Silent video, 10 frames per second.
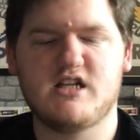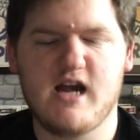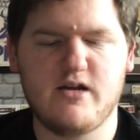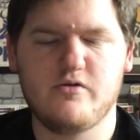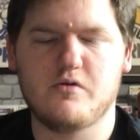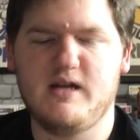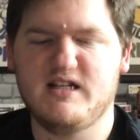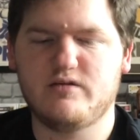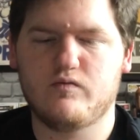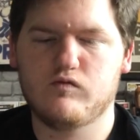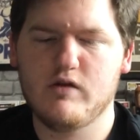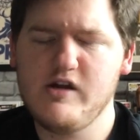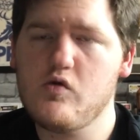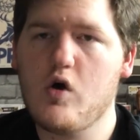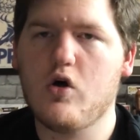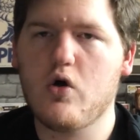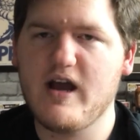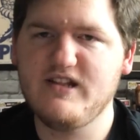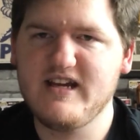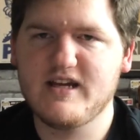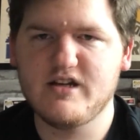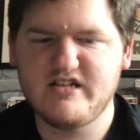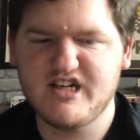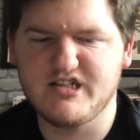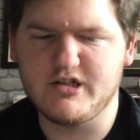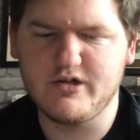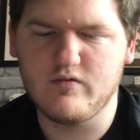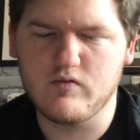category is a real highly contested